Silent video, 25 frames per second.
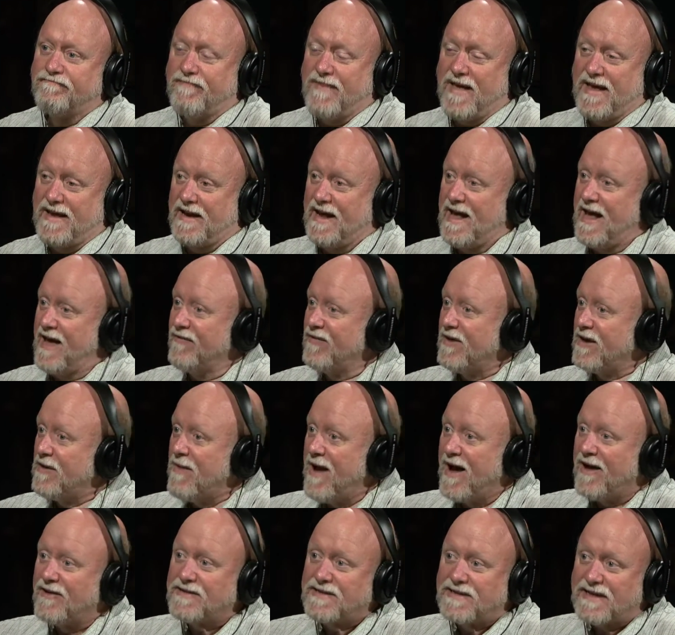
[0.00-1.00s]
and having him
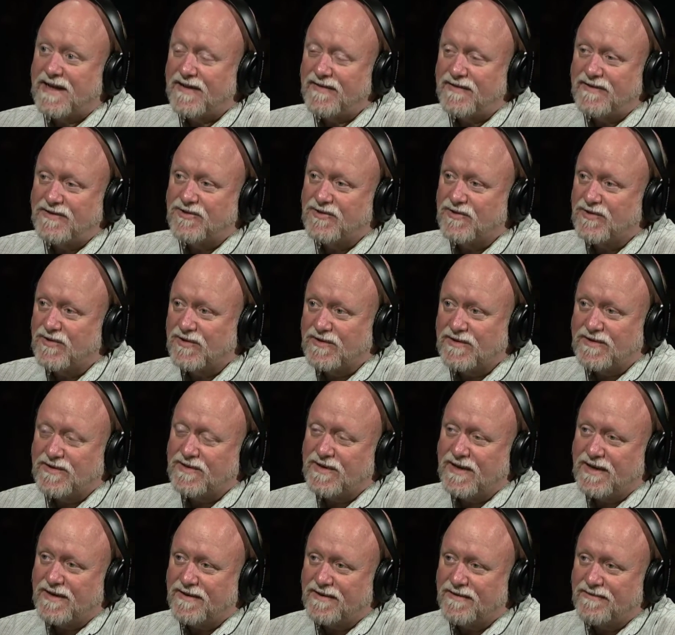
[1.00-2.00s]
outside the church, it's
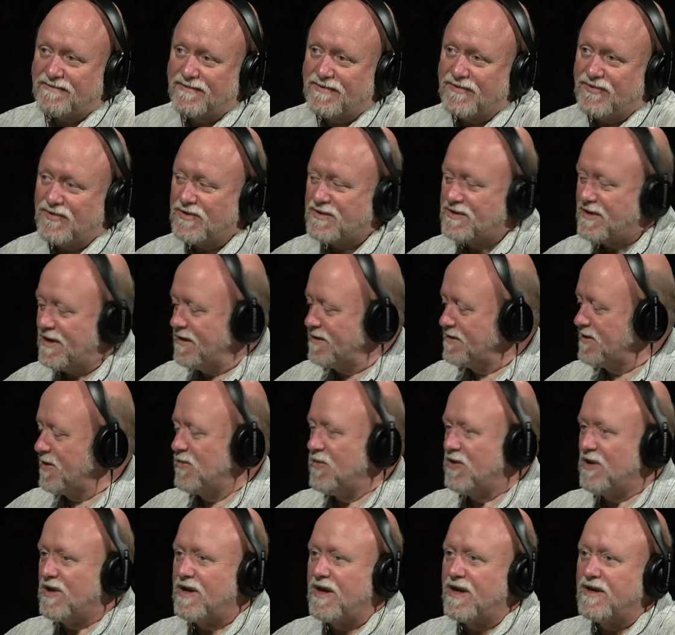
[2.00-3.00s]
like you know
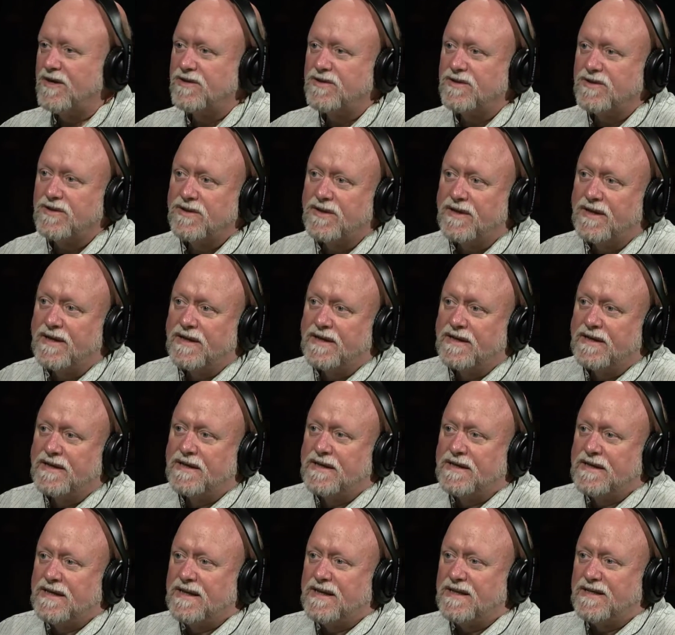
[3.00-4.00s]
excommunication.
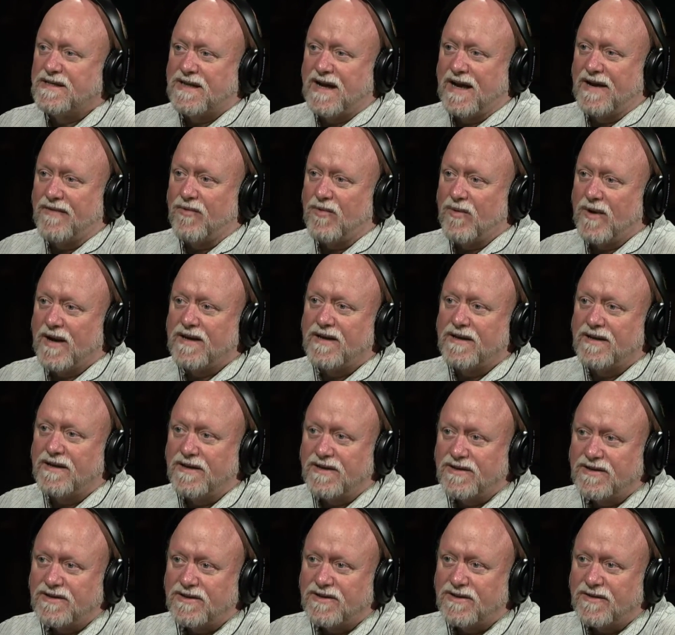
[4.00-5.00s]
That's kind of a
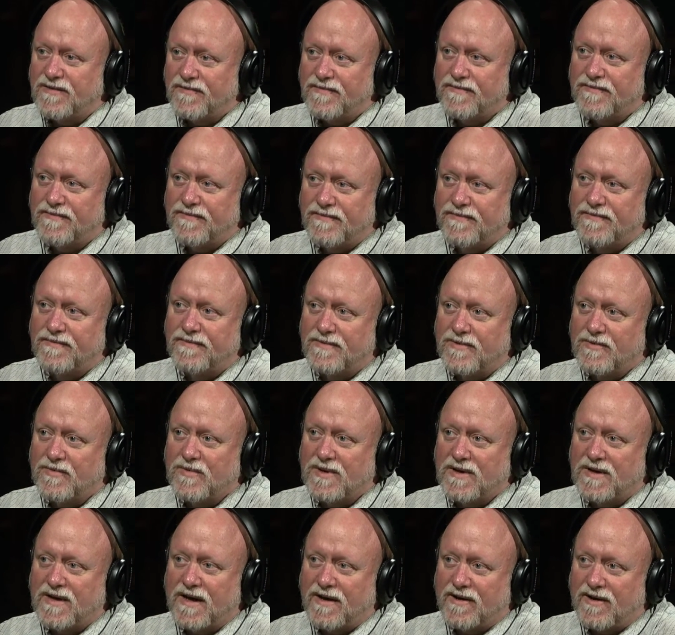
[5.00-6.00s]
recognition of you're
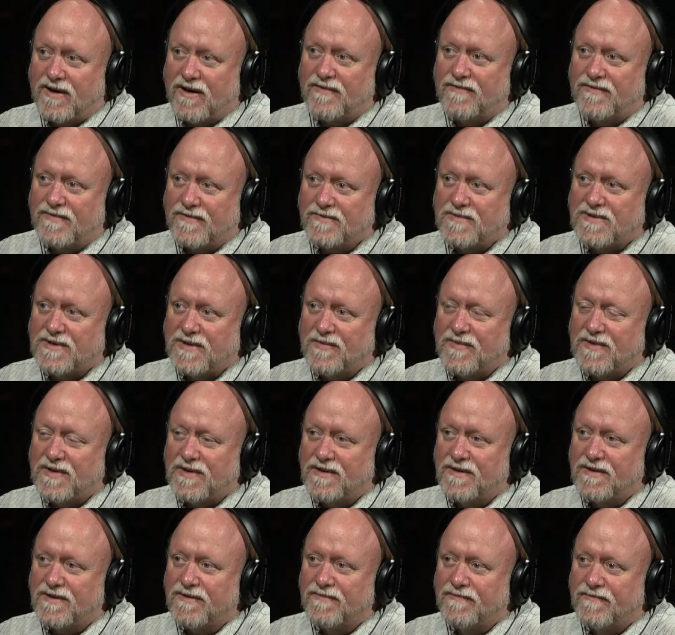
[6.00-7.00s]
being cut off from something
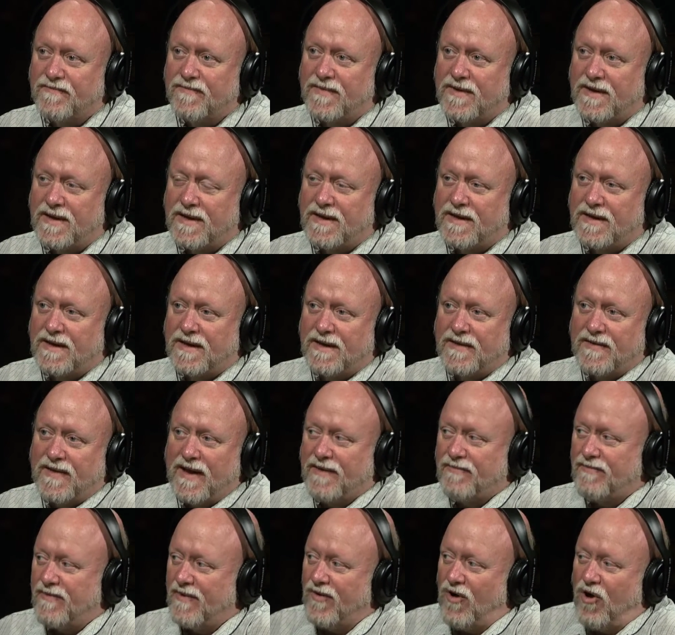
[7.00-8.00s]
here.
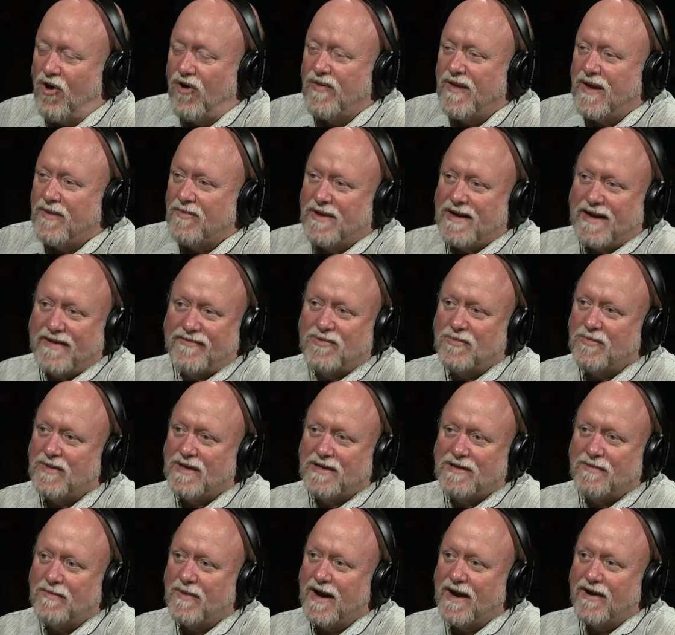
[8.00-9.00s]
That all that would have to be
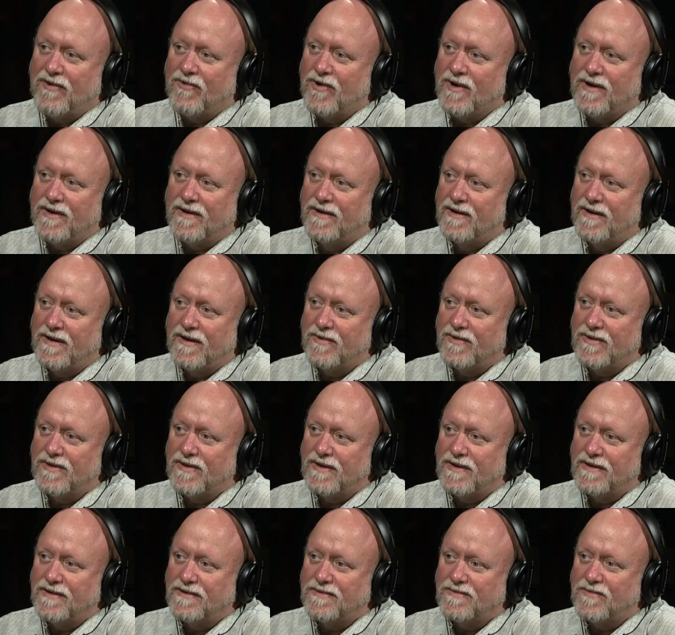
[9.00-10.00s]
in the background, I would
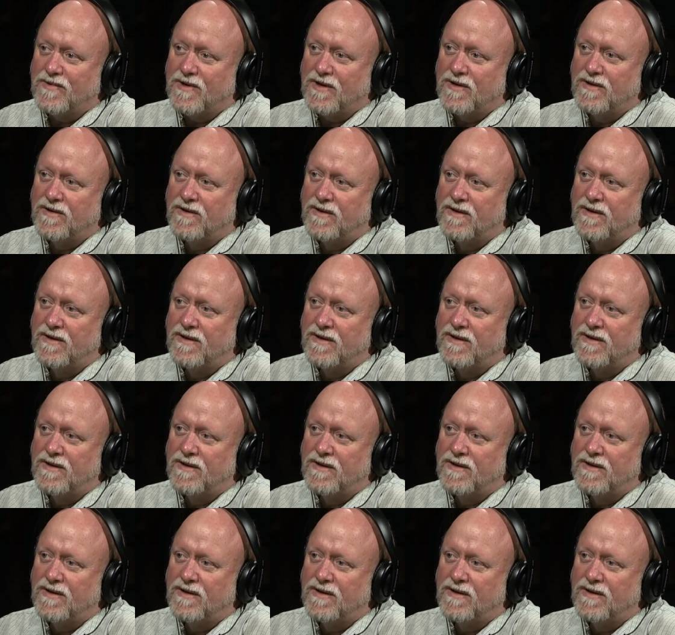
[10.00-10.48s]
think as well.